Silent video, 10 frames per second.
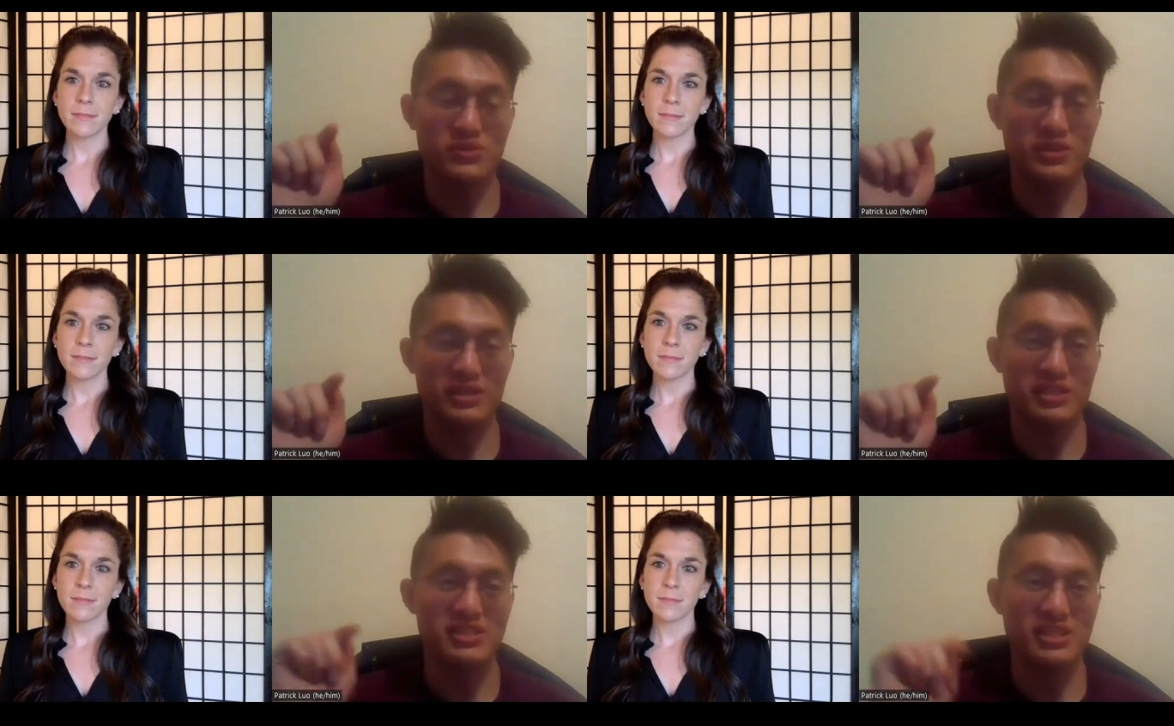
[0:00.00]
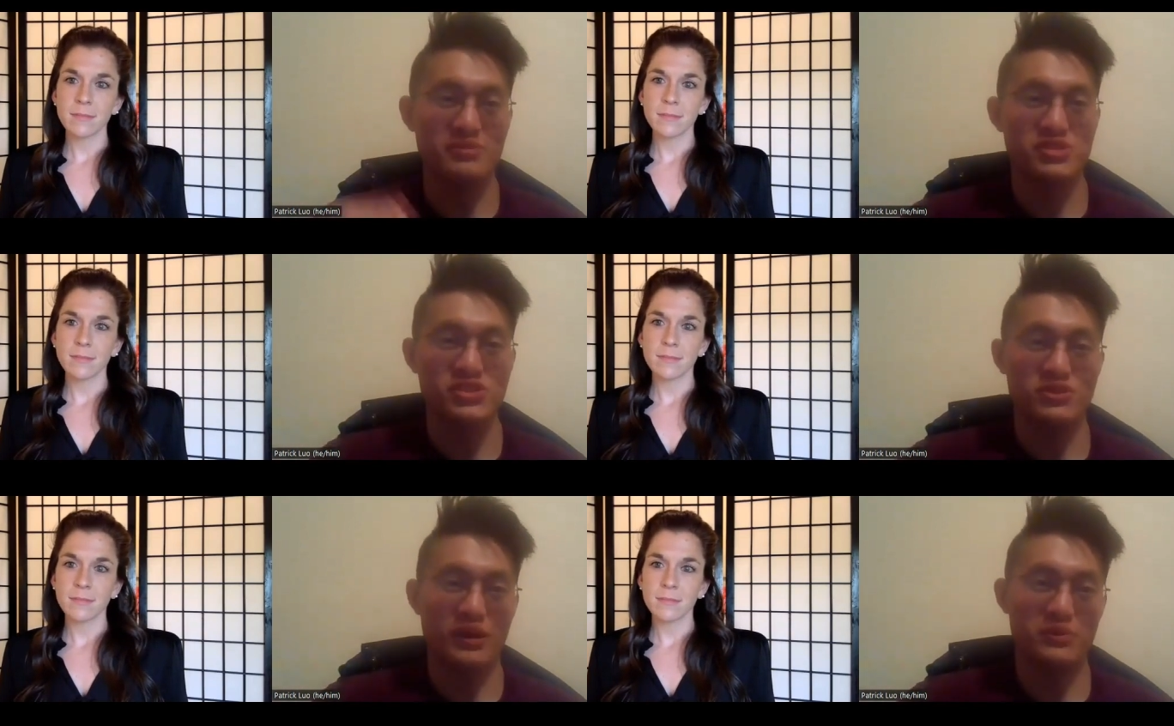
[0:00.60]
Speaker 1: in answering in the
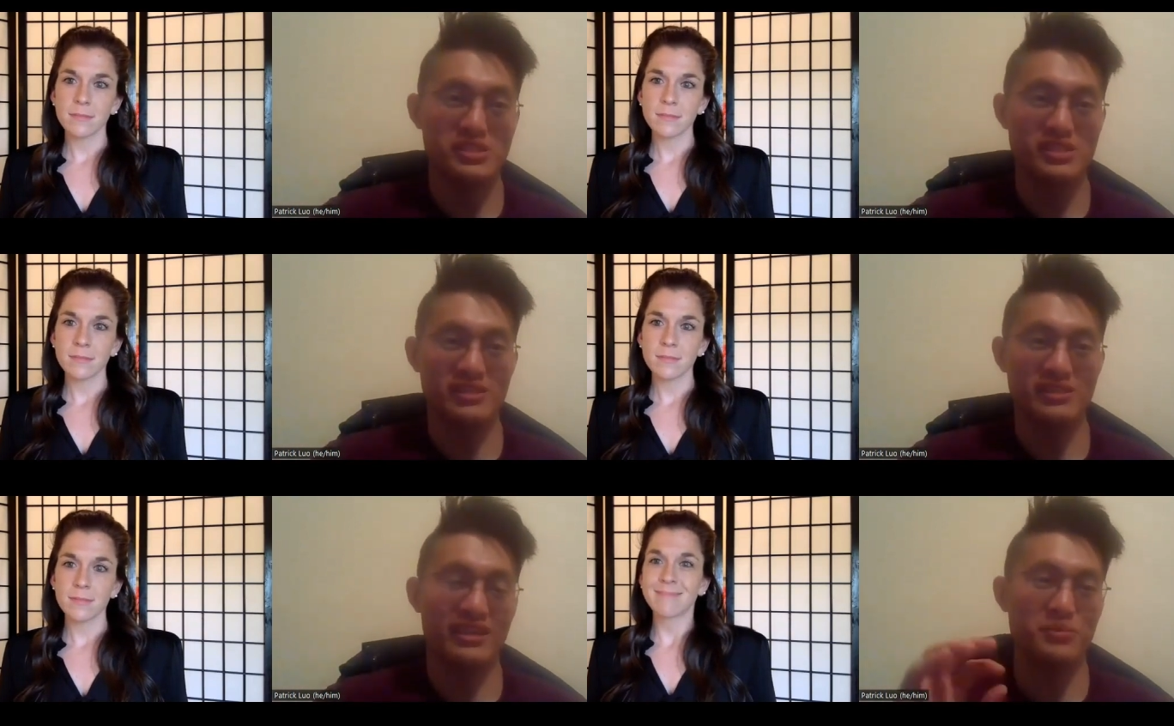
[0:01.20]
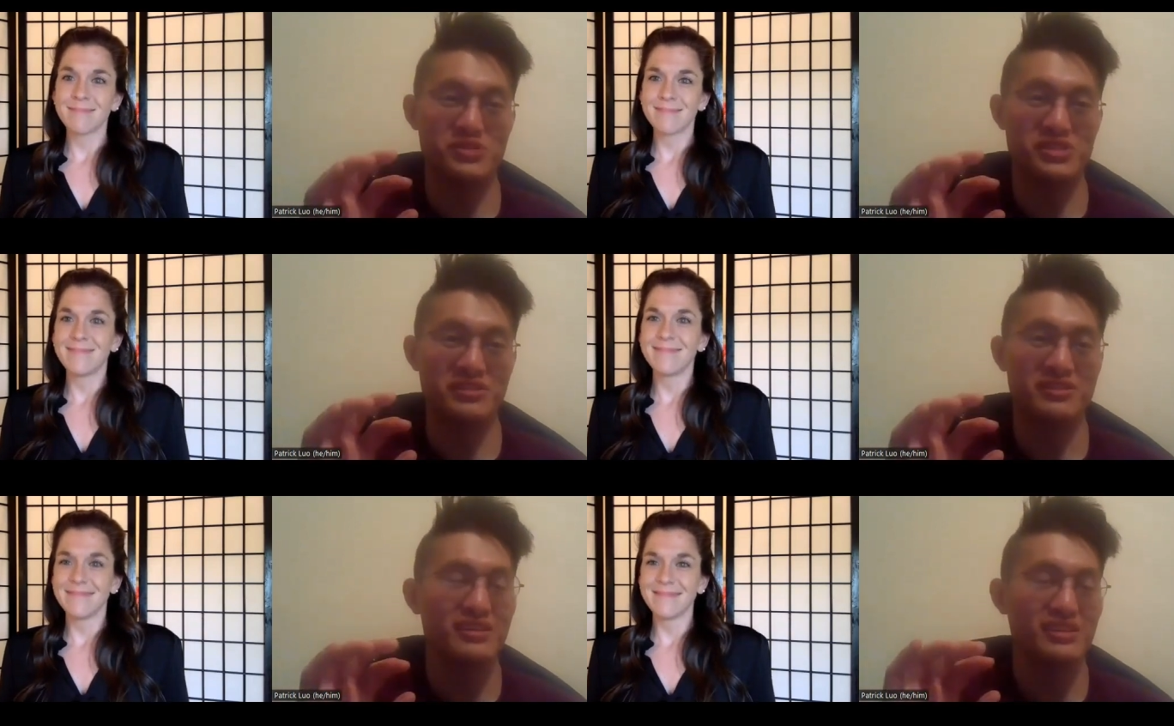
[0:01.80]
dms too i will say i
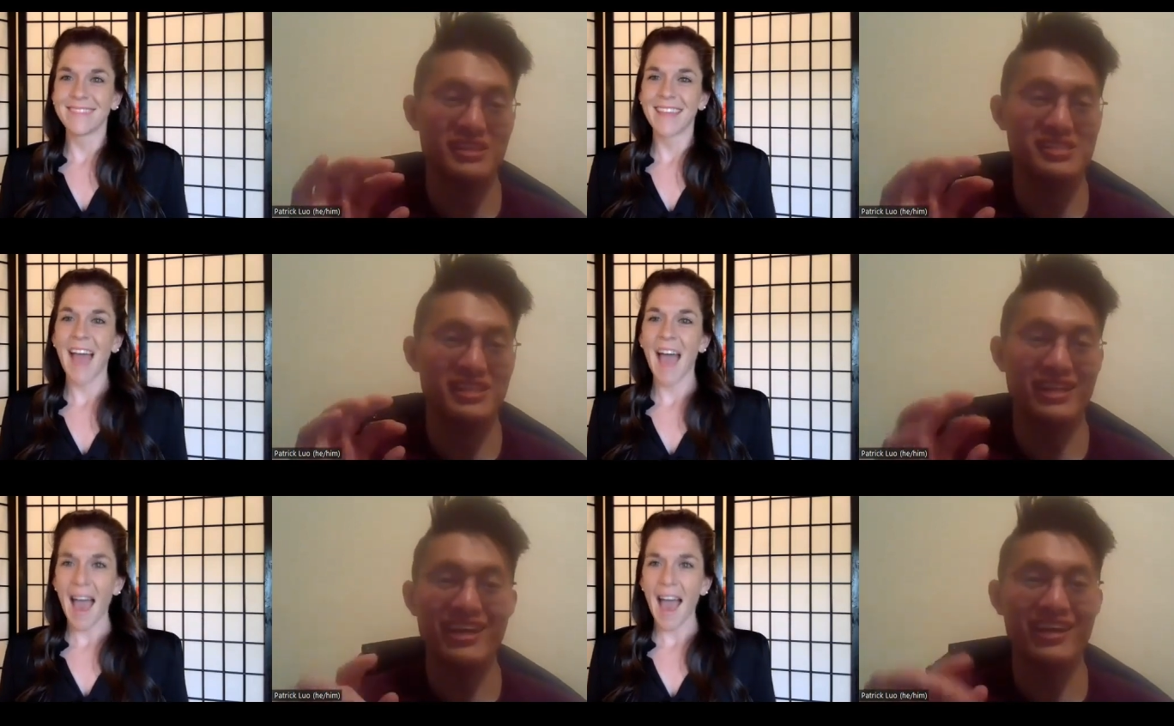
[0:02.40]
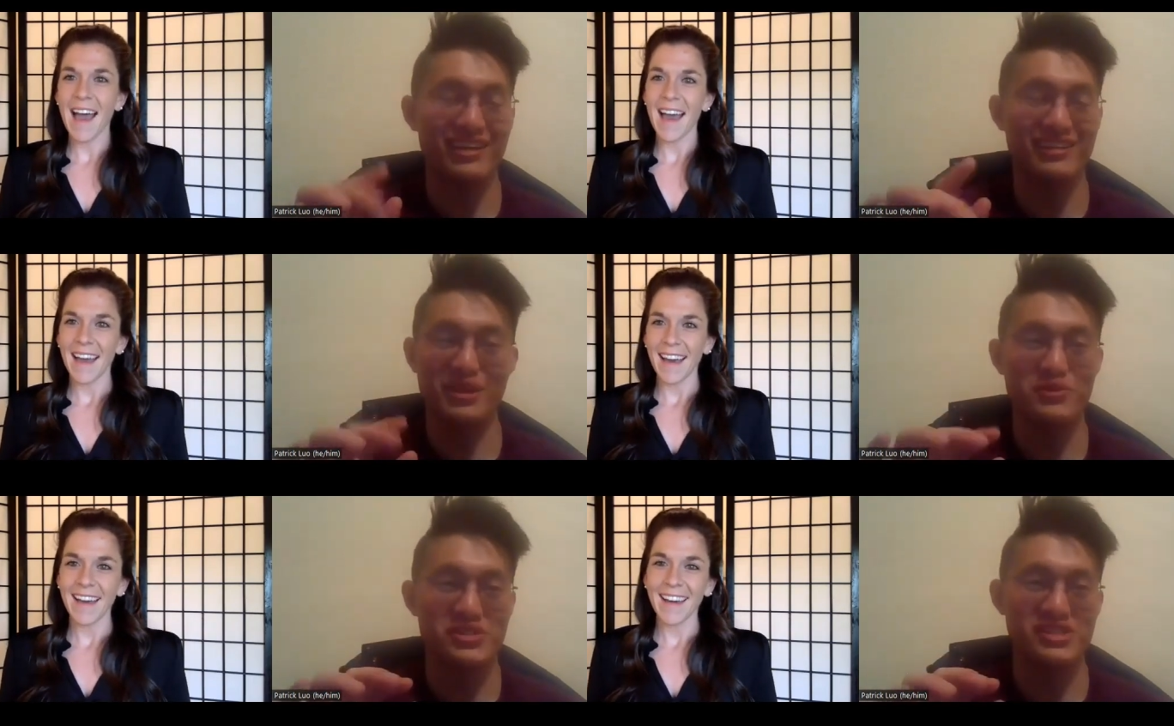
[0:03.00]
posted like saying
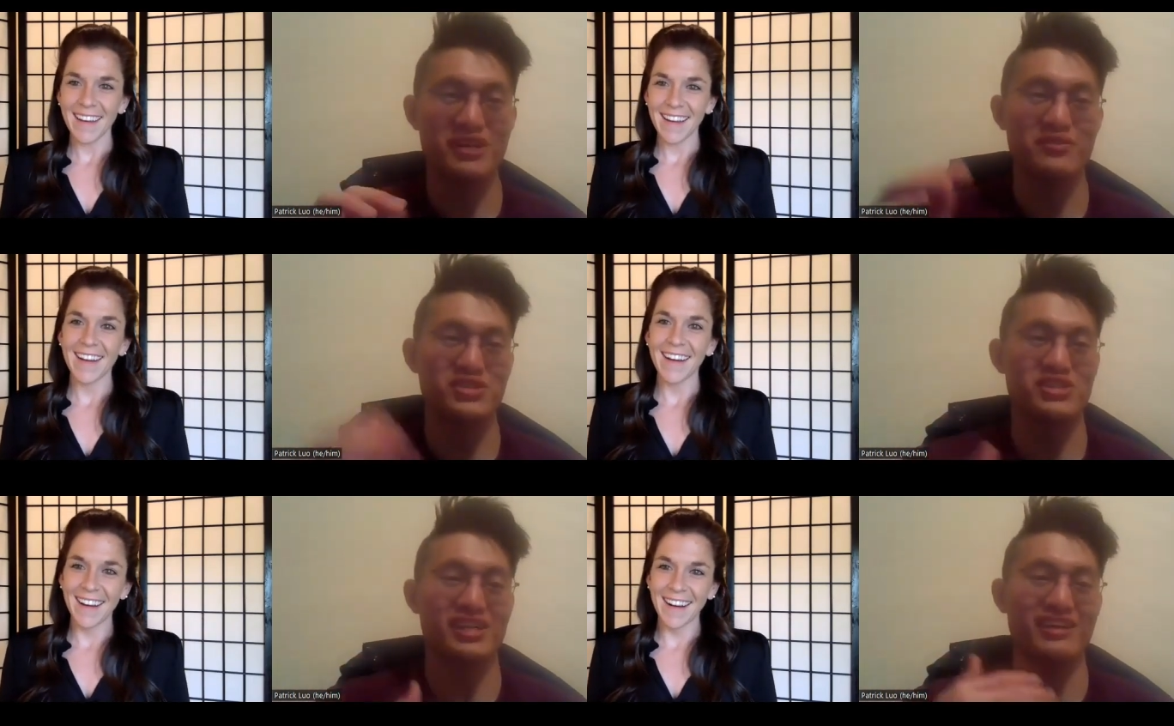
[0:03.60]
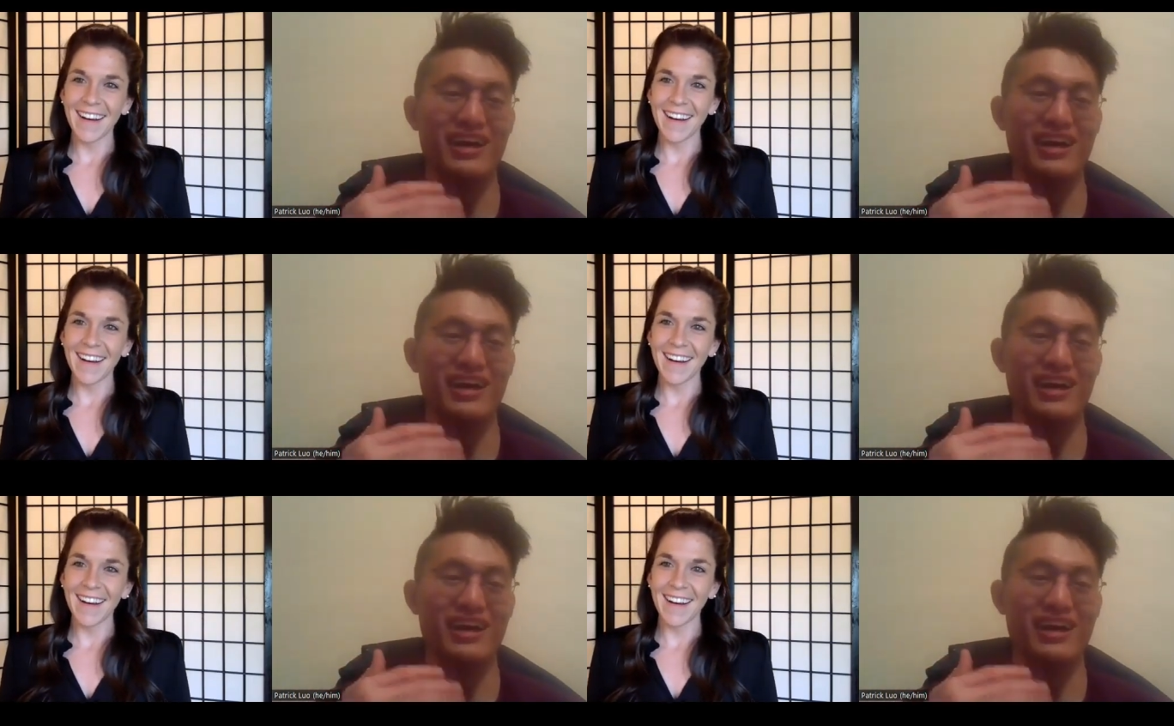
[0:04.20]
hey i love your stuff and